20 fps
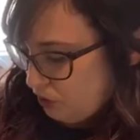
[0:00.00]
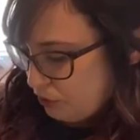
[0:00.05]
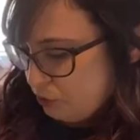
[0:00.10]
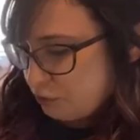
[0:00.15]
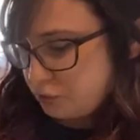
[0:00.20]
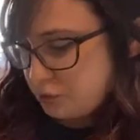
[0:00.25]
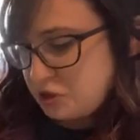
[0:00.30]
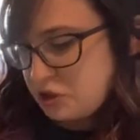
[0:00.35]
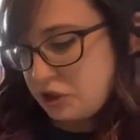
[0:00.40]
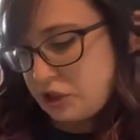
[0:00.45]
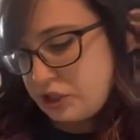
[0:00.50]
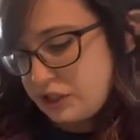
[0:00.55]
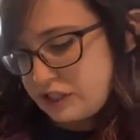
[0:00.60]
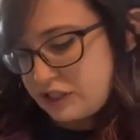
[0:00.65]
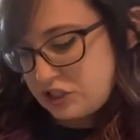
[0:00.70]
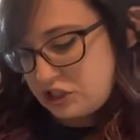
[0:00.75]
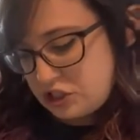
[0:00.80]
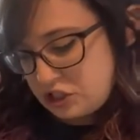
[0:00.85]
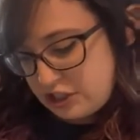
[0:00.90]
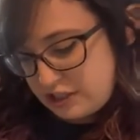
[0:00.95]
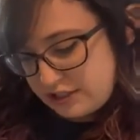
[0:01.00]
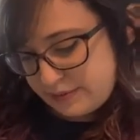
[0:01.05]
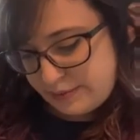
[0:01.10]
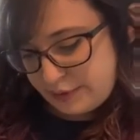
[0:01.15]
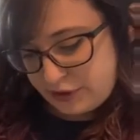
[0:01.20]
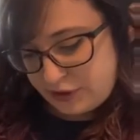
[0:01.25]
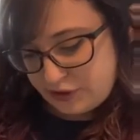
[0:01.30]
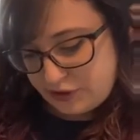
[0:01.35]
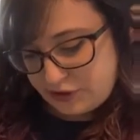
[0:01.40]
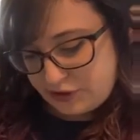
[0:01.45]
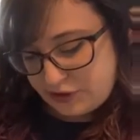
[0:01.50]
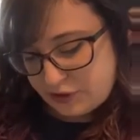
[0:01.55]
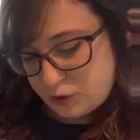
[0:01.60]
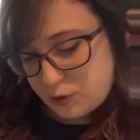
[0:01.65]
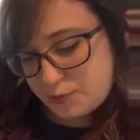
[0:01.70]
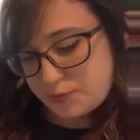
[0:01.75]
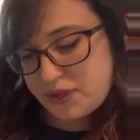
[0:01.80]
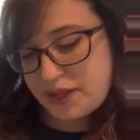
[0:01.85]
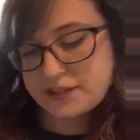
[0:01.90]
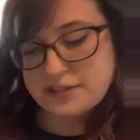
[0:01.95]
Ooh, turkey cheeseburger
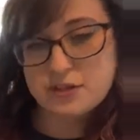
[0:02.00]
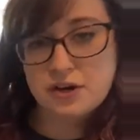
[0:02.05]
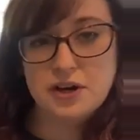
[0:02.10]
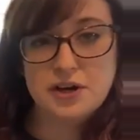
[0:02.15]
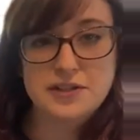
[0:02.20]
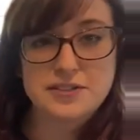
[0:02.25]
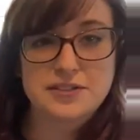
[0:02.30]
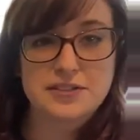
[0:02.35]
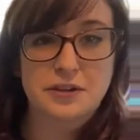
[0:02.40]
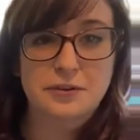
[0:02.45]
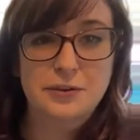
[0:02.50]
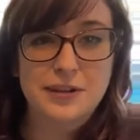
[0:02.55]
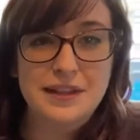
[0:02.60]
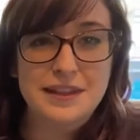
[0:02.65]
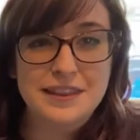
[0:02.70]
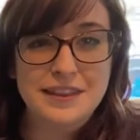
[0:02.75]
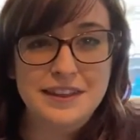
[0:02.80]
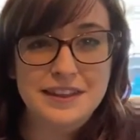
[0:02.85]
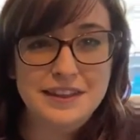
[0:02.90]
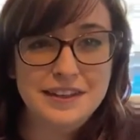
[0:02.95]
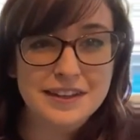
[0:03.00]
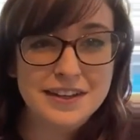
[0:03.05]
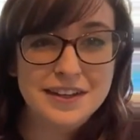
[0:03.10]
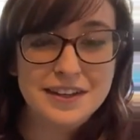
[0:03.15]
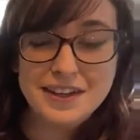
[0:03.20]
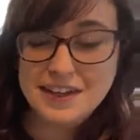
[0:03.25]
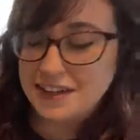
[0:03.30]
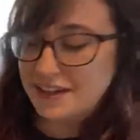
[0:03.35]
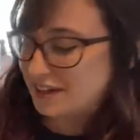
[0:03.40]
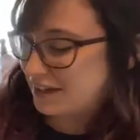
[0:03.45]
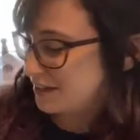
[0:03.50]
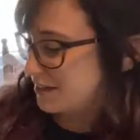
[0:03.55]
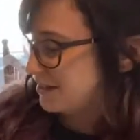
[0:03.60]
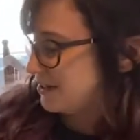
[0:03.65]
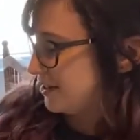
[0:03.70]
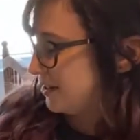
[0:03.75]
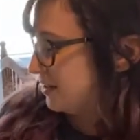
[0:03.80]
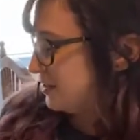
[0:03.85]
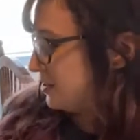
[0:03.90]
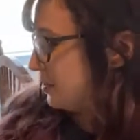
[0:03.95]
soup. That's also in the
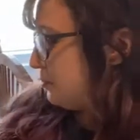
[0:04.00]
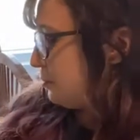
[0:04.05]
Instant